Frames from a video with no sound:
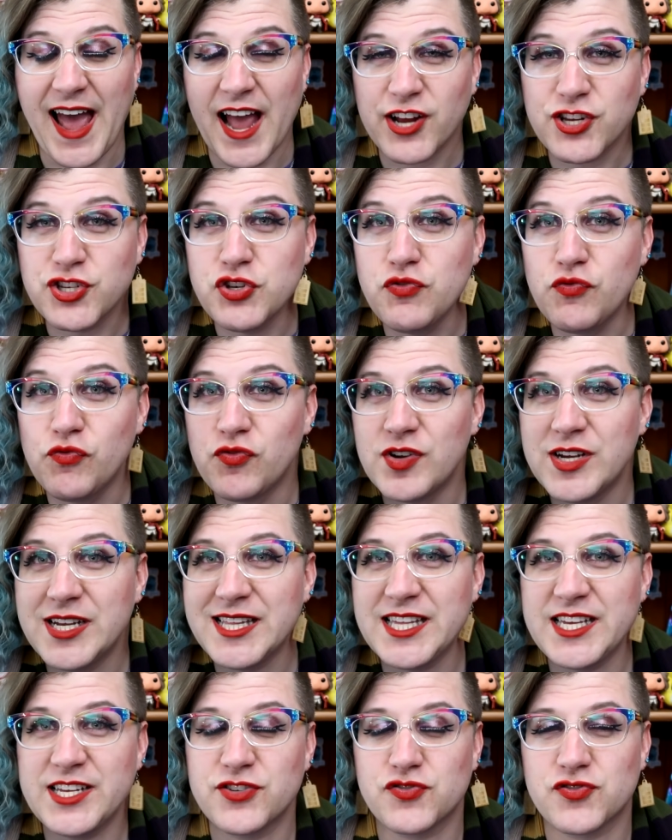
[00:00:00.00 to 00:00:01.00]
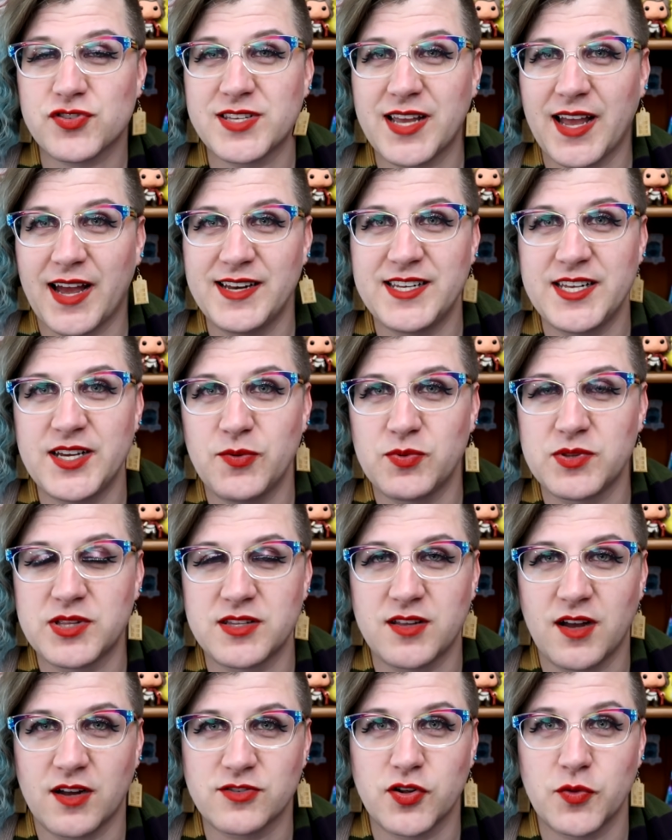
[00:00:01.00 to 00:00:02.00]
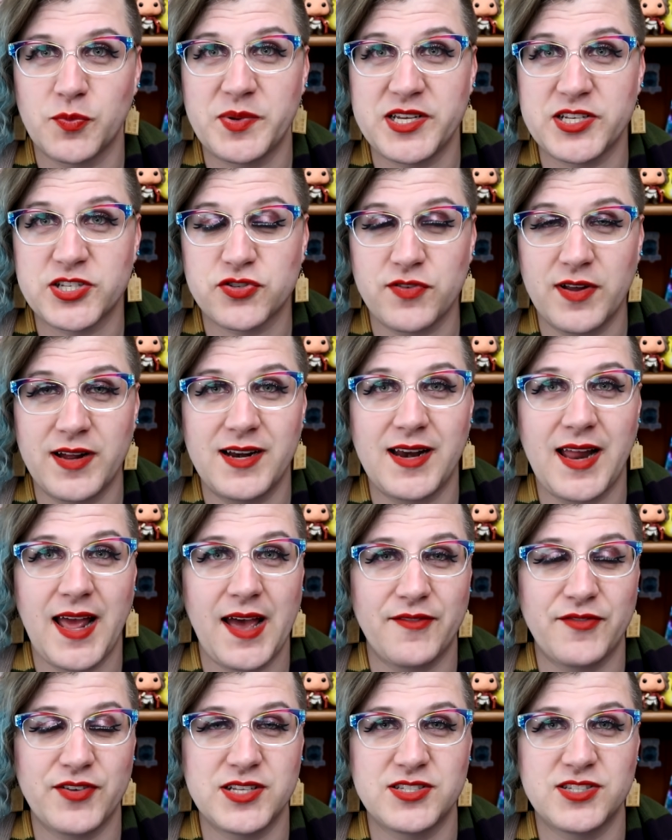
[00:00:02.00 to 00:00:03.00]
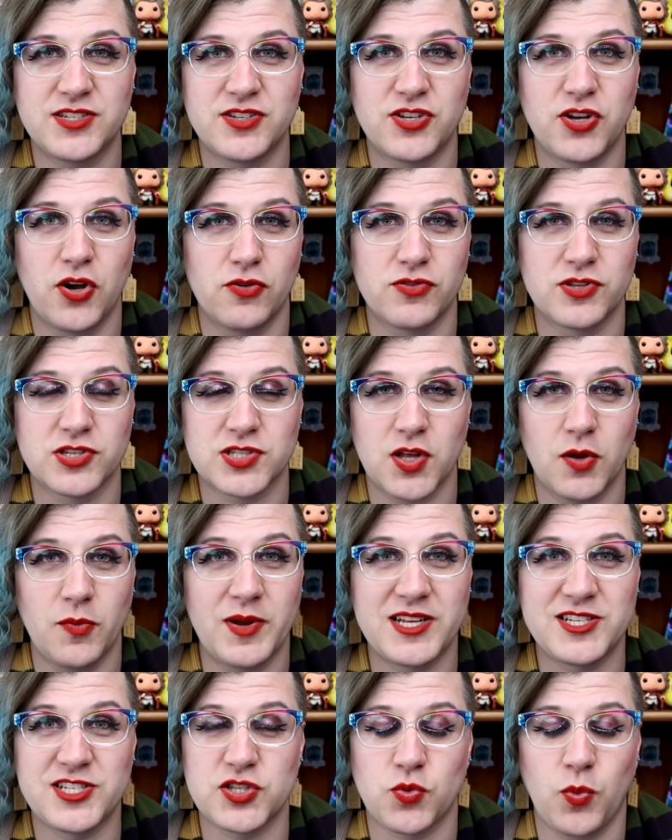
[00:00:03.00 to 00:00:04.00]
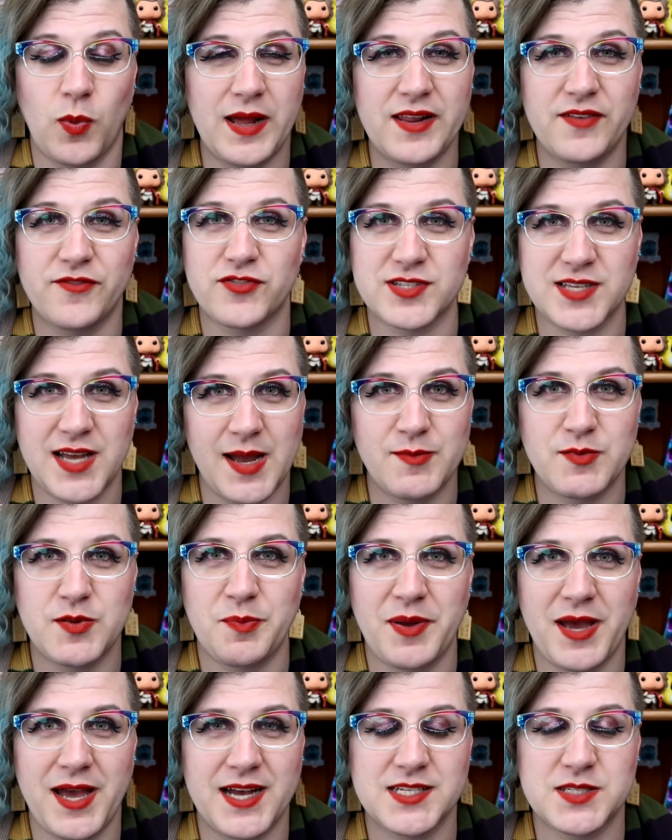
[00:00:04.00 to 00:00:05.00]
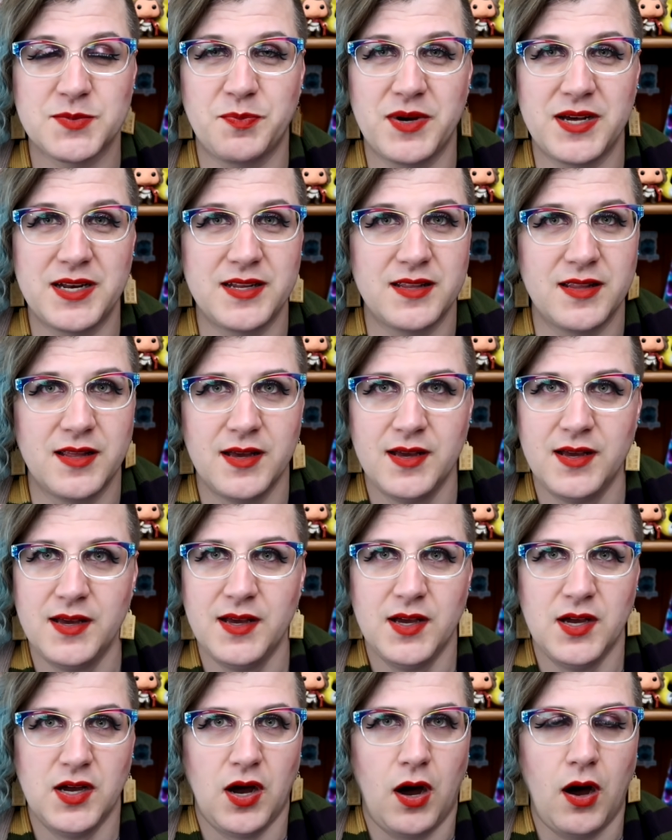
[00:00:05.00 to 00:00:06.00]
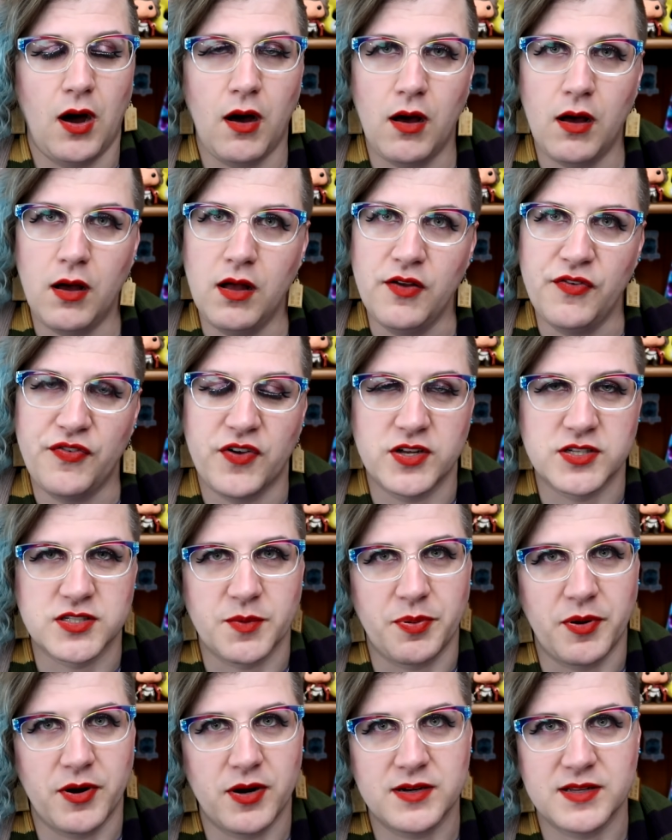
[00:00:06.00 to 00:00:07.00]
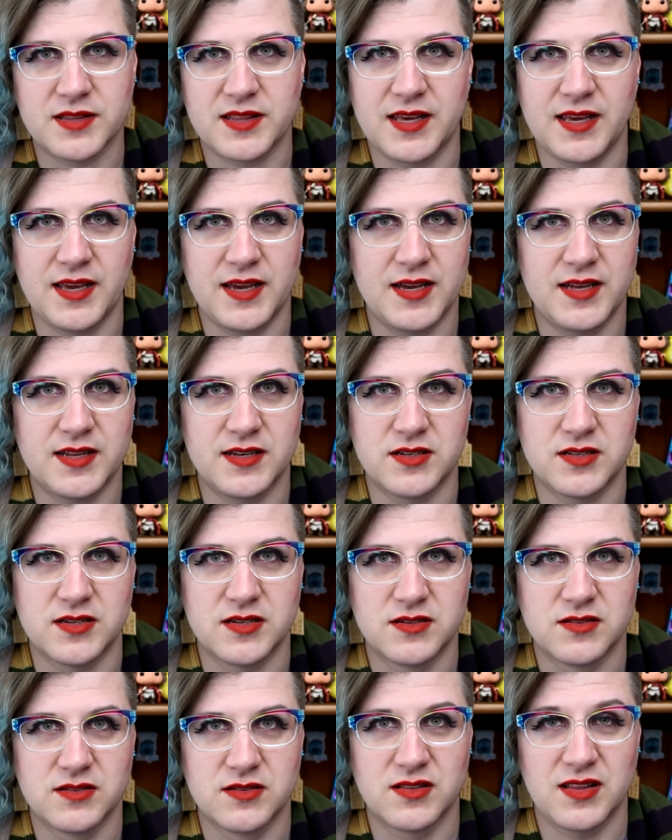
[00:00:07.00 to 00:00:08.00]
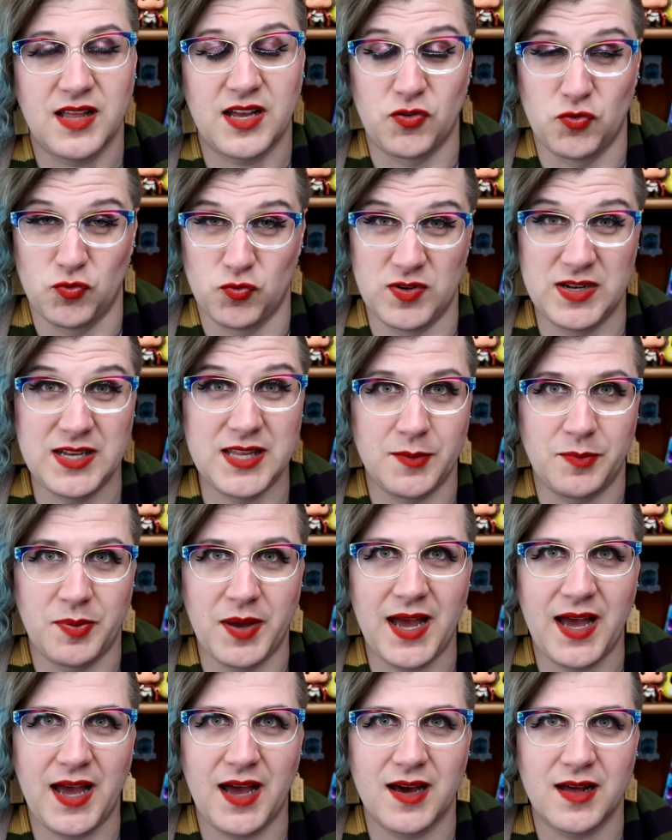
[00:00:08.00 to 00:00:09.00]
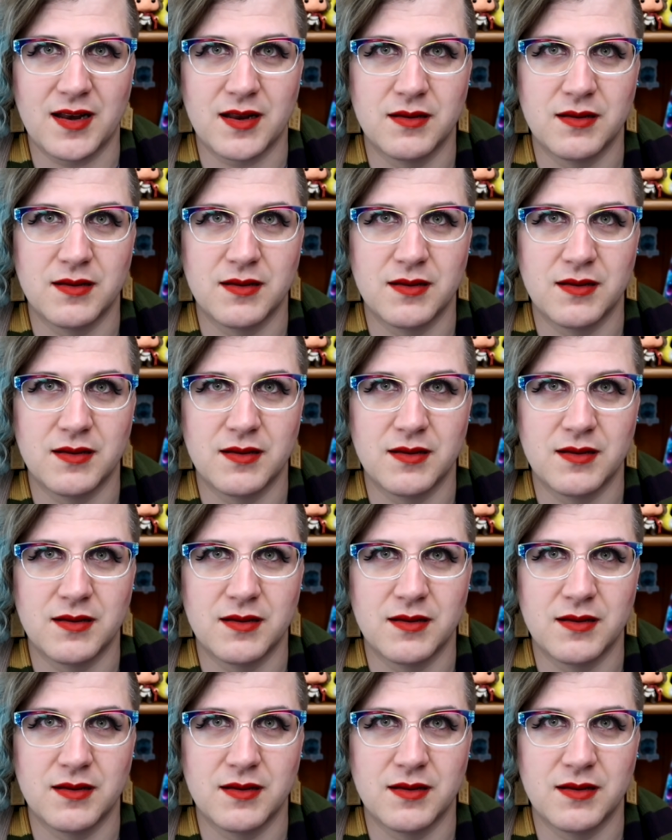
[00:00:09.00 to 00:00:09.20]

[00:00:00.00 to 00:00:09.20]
Actually, really interesting idea with the Doctor being stranded, having to go the slow way and just waiting for time to pass, but it all falls apart at the end. Like, really bad.